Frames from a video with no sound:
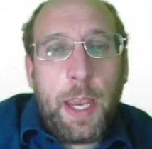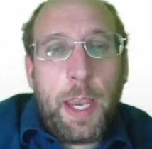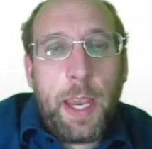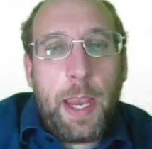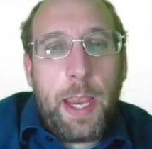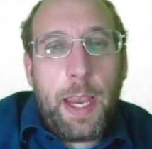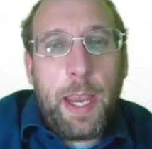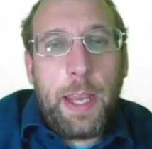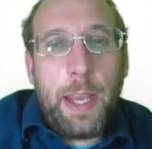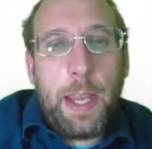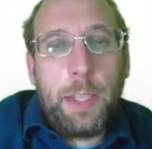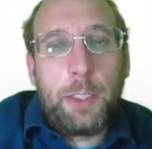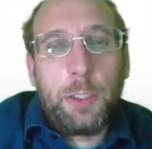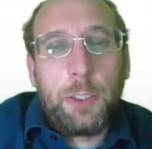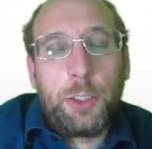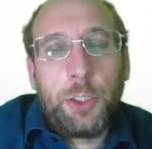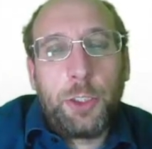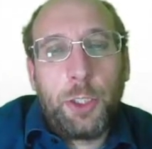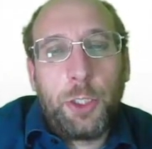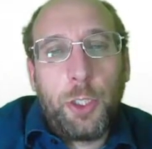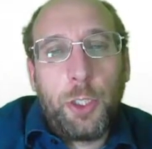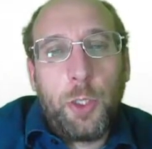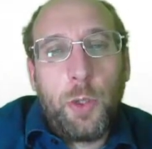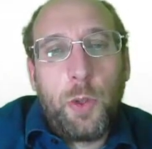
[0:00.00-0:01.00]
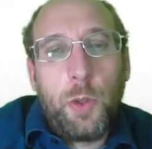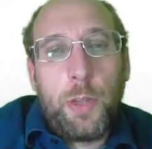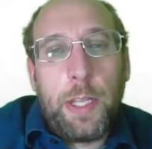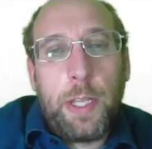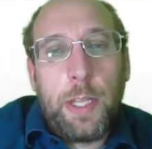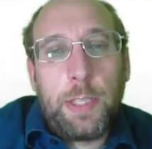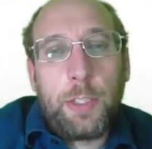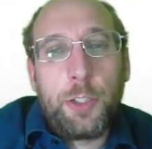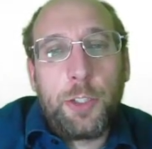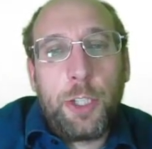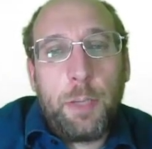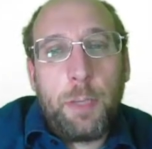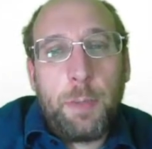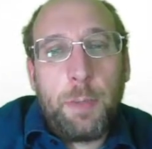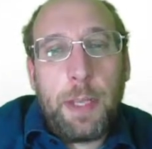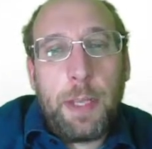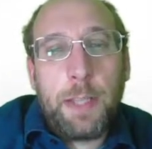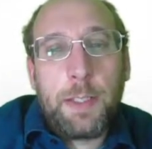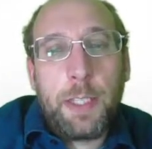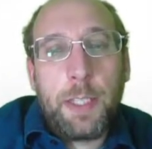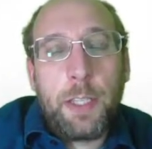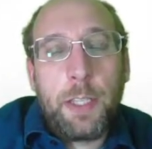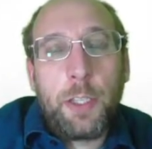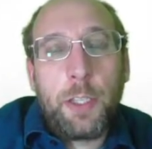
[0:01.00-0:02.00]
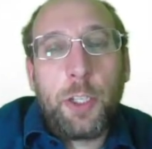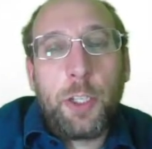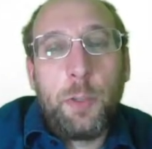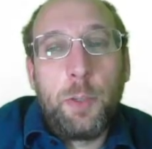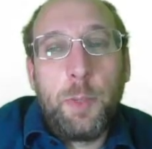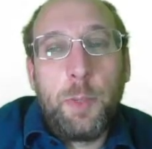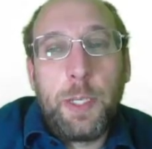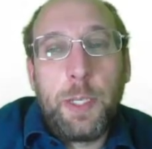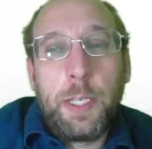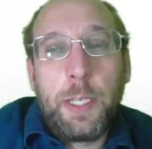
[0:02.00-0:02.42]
and show that the chimpanzee, the human,